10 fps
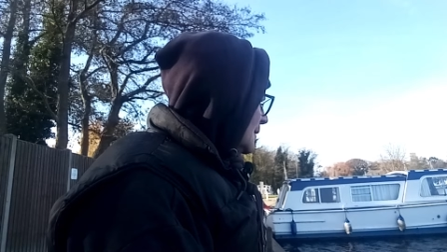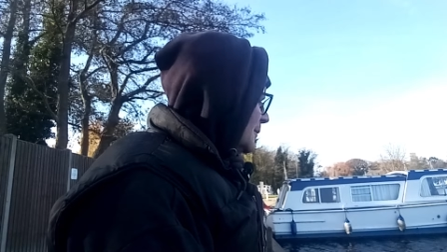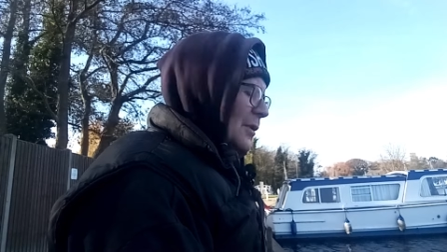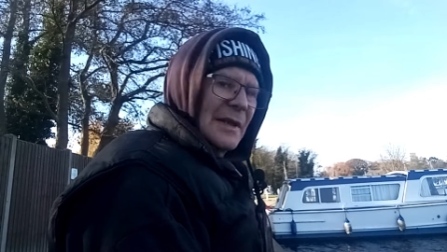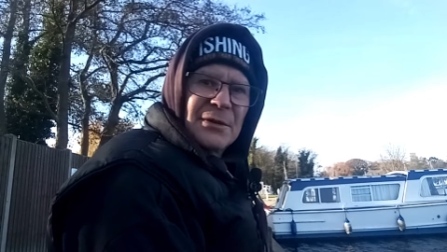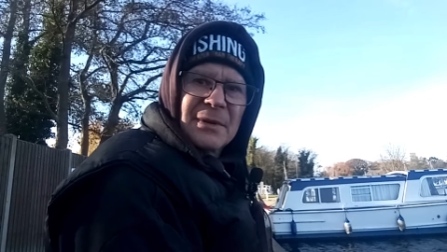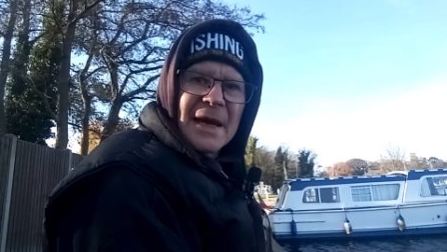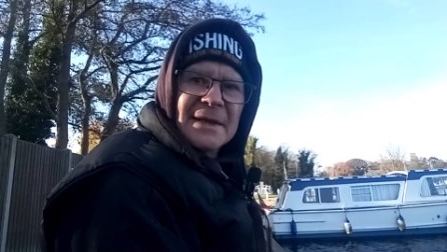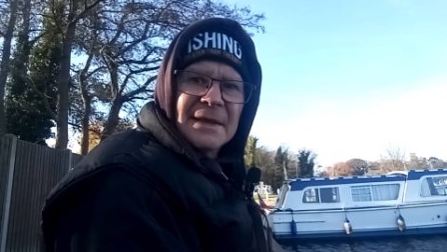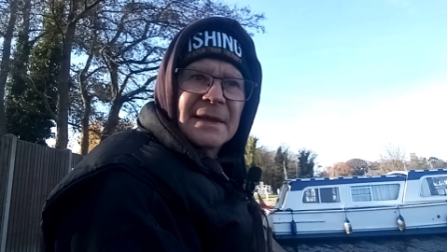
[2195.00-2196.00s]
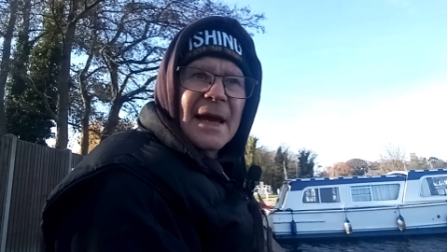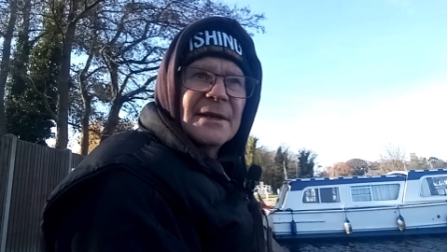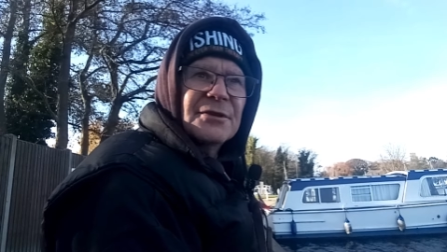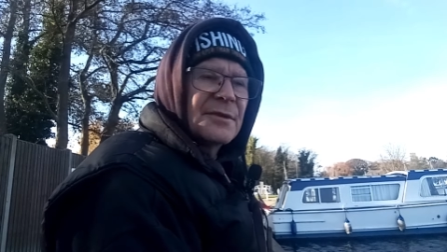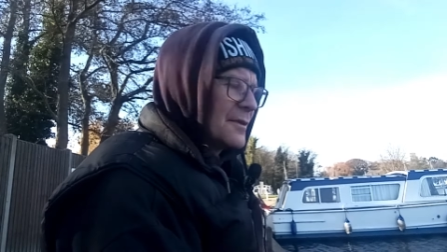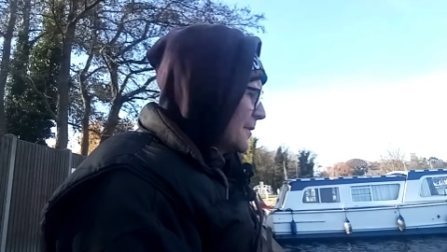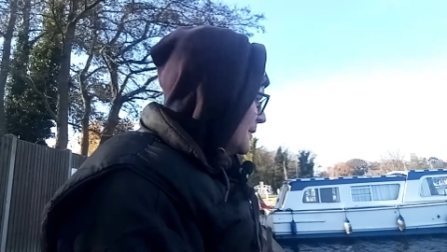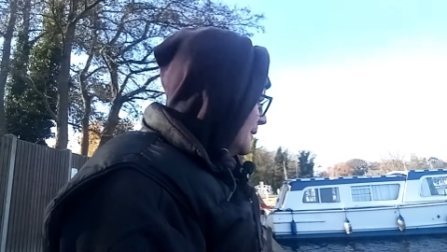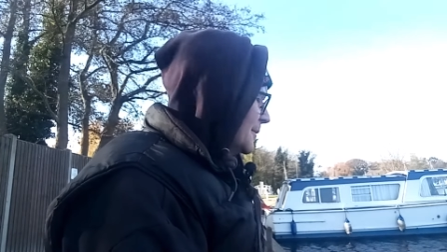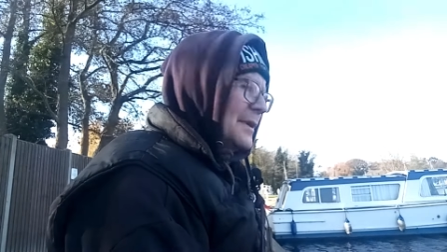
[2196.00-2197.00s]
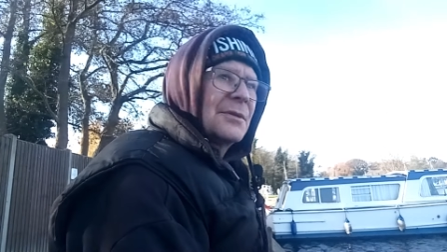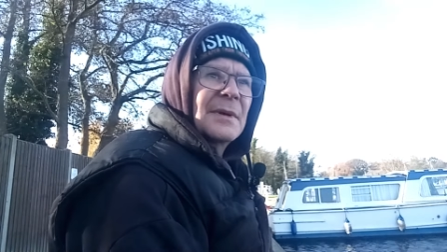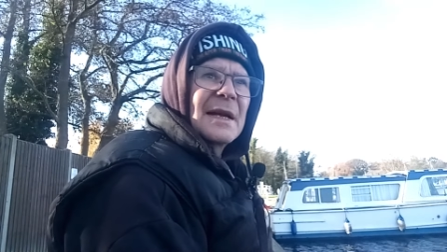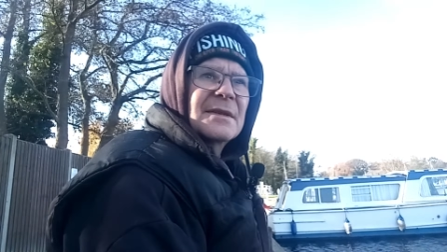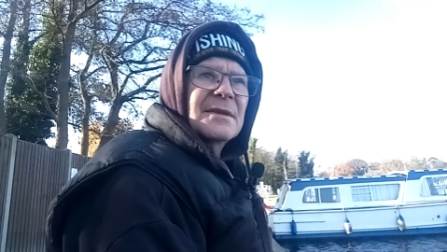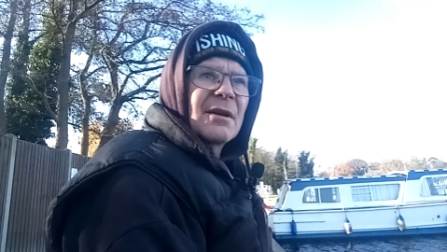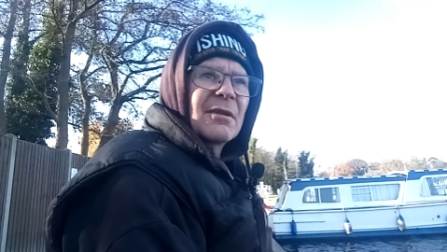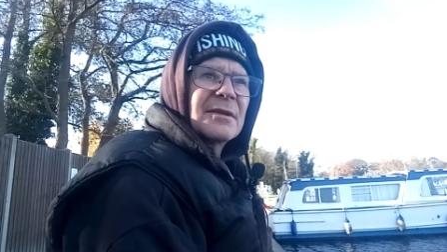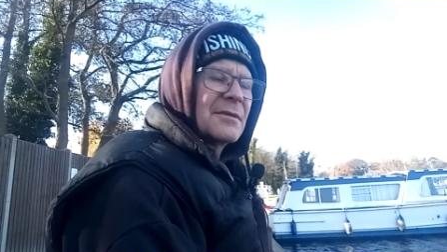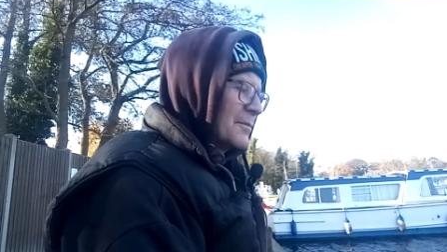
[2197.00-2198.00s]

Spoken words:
But at least we're getting indications, at least we're getting signs.